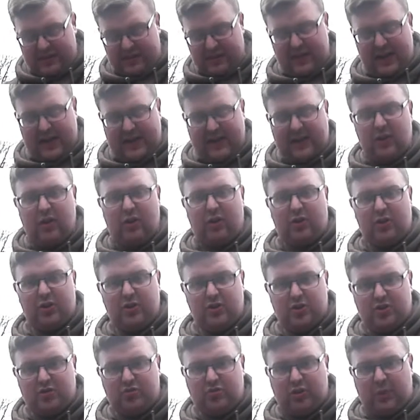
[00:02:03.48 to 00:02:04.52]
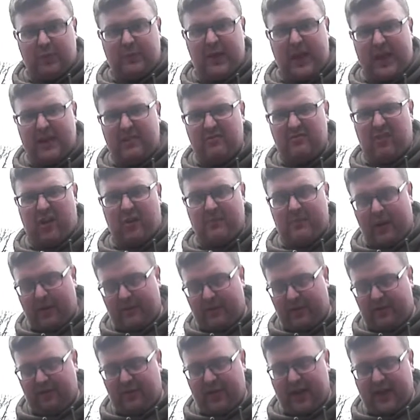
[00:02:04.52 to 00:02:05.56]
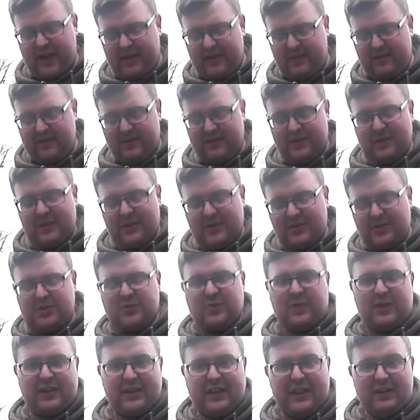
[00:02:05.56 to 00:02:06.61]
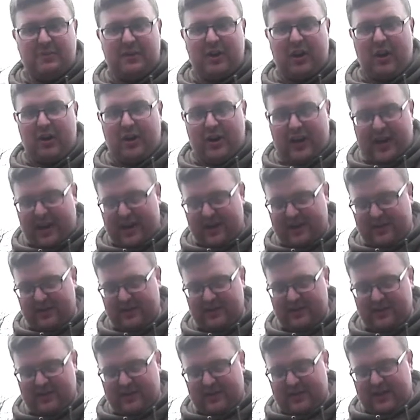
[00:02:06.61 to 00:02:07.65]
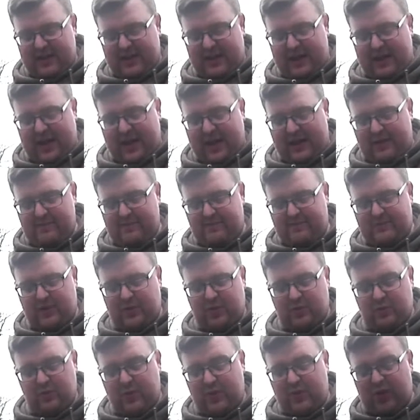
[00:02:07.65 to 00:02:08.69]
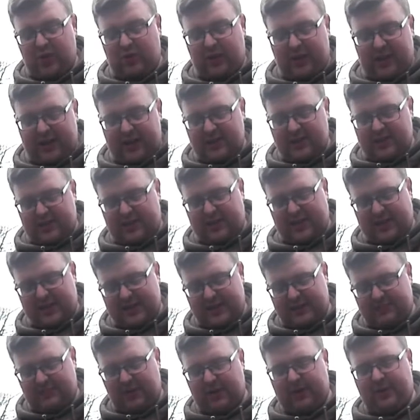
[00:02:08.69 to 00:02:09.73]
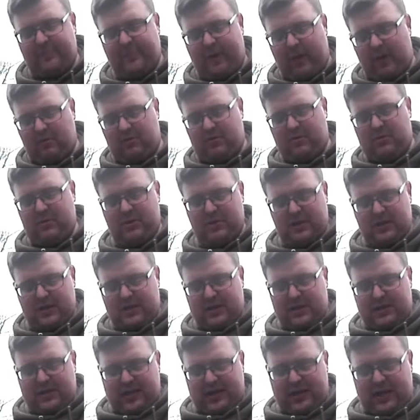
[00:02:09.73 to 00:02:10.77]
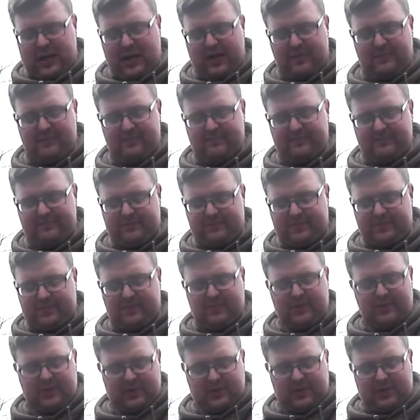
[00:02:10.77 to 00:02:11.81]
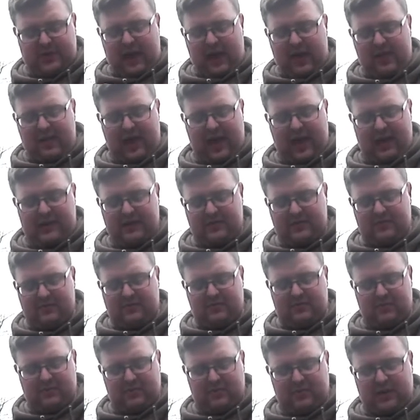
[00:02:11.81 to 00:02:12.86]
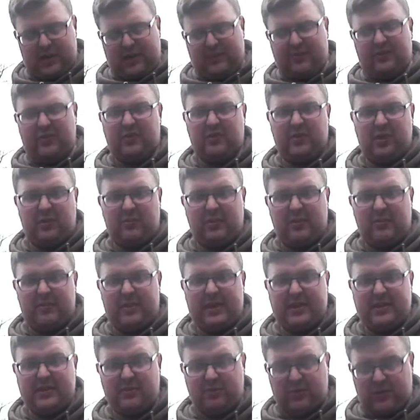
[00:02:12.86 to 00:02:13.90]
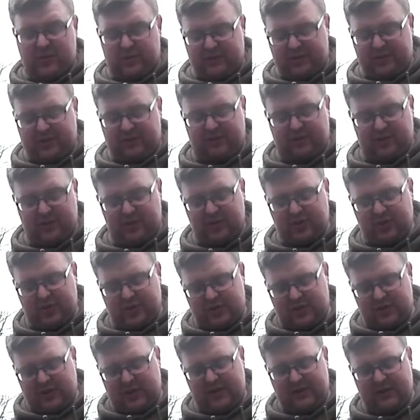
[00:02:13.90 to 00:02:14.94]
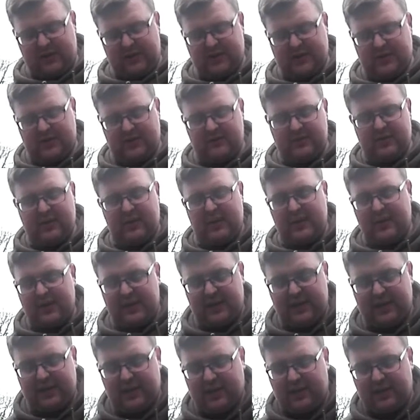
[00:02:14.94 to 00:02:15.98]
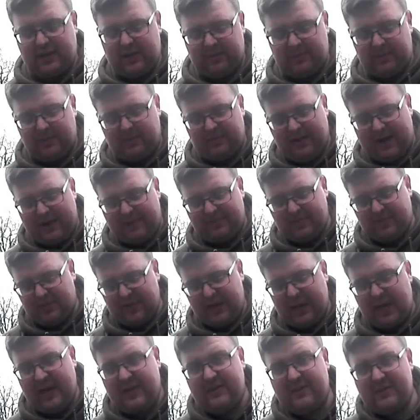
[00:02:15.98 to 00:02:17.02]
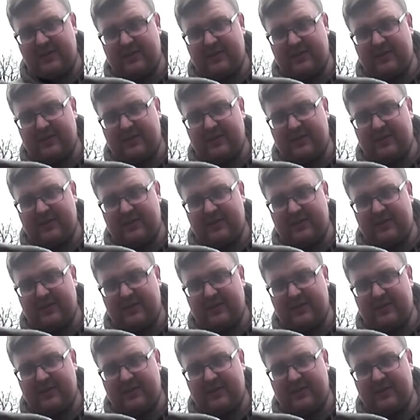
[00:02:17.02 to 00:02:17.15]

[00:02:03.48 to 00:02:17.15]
nick it on and just drop it in right by my feet, just so I can keep an eye on it, with a hook in it just in case there's a pike about, and then after a couple of minutes it will defrost slowly. So there you go, a couple of wraps on there.